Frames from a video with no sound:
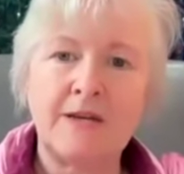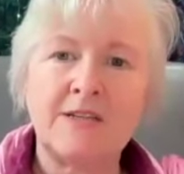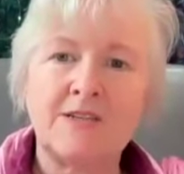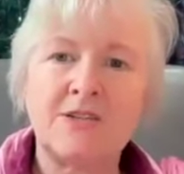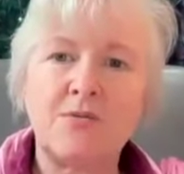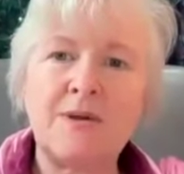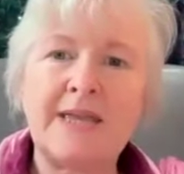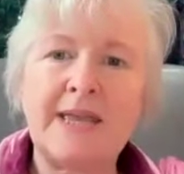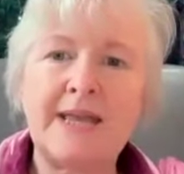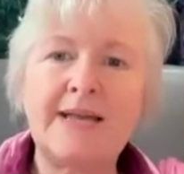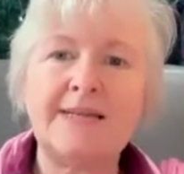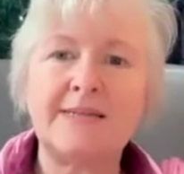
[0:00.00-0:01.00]
So we
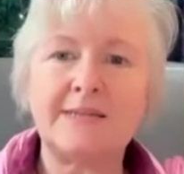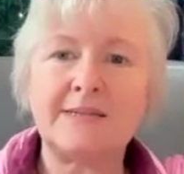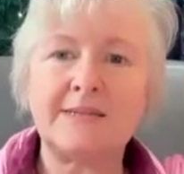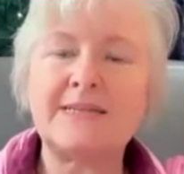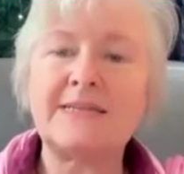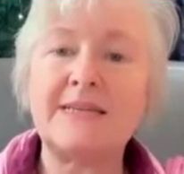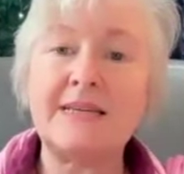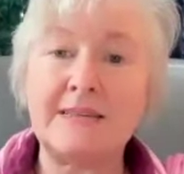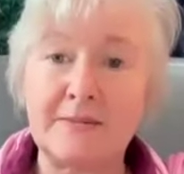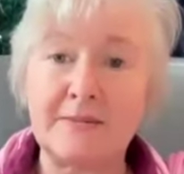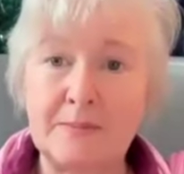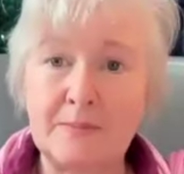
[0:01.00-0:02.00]
can't see
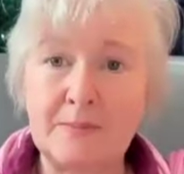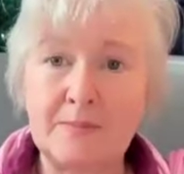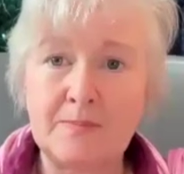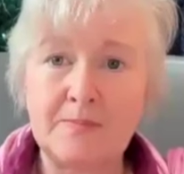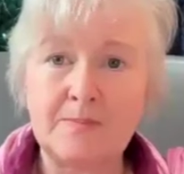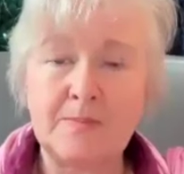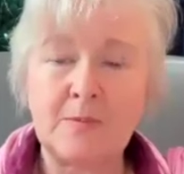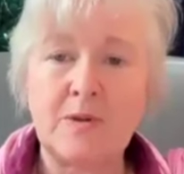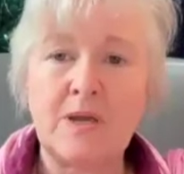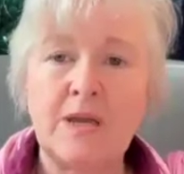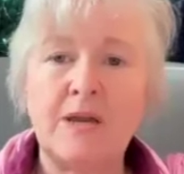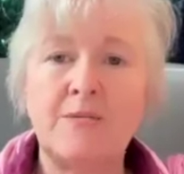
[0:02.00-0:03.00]
them
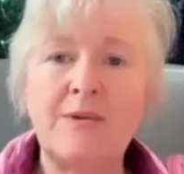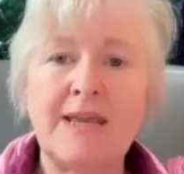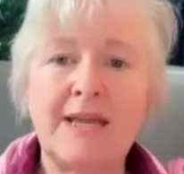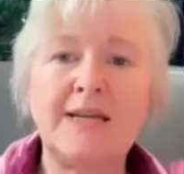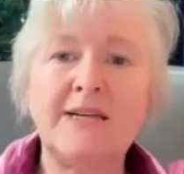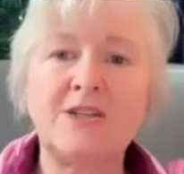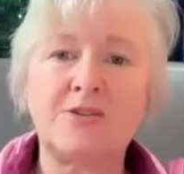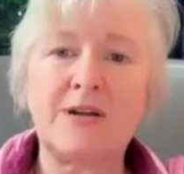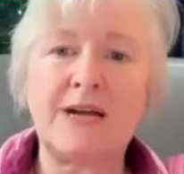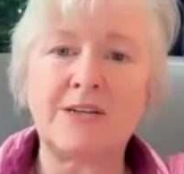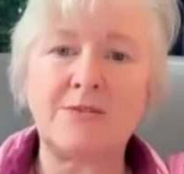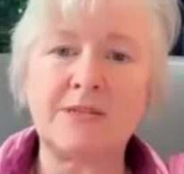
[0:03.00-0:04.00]
and we can't
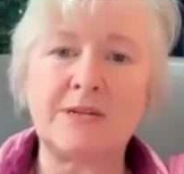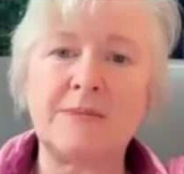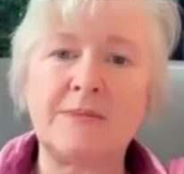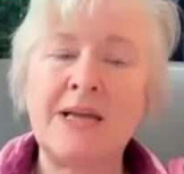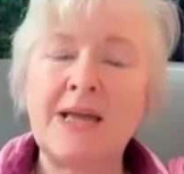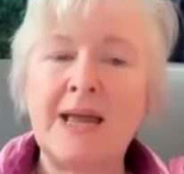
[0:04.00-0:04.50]
interact with them.